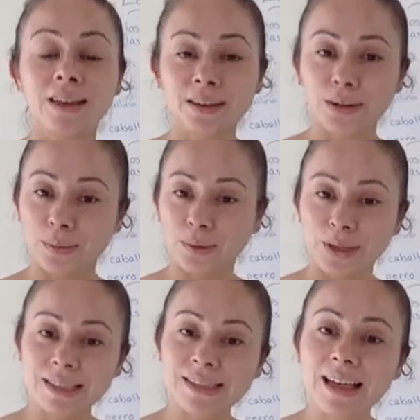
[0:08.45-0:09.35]
¿Cómo
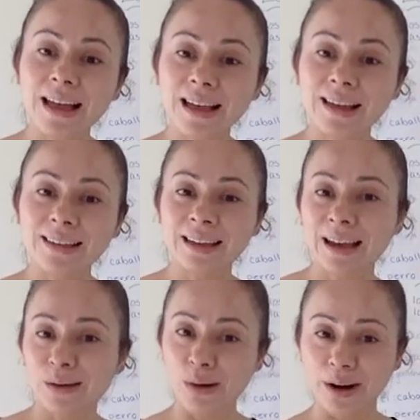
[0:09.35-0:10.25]
están?
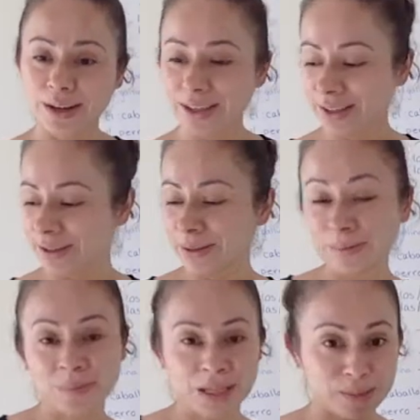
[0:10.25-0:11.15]
How are
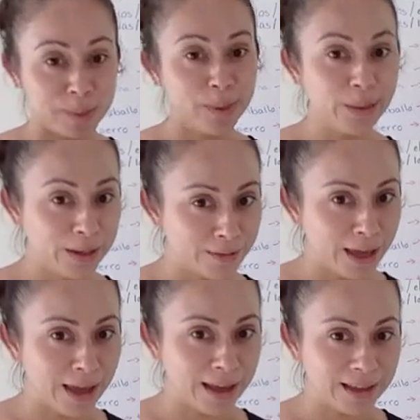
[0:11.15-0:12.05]
you? Espero que
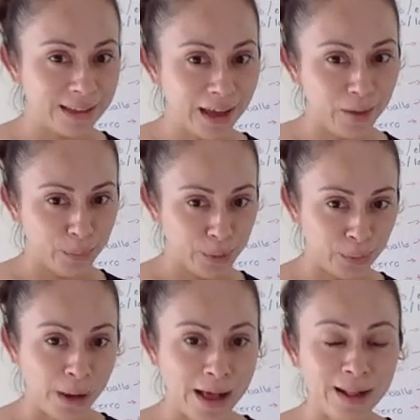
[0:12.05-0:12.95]
bien. I hope you're
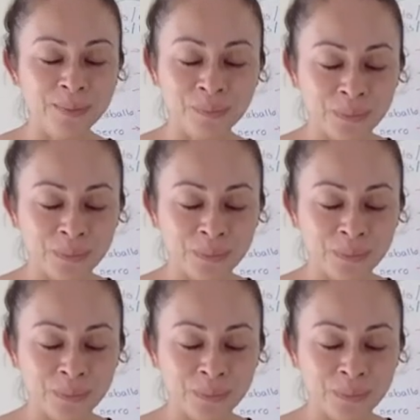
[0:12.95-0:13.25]
well.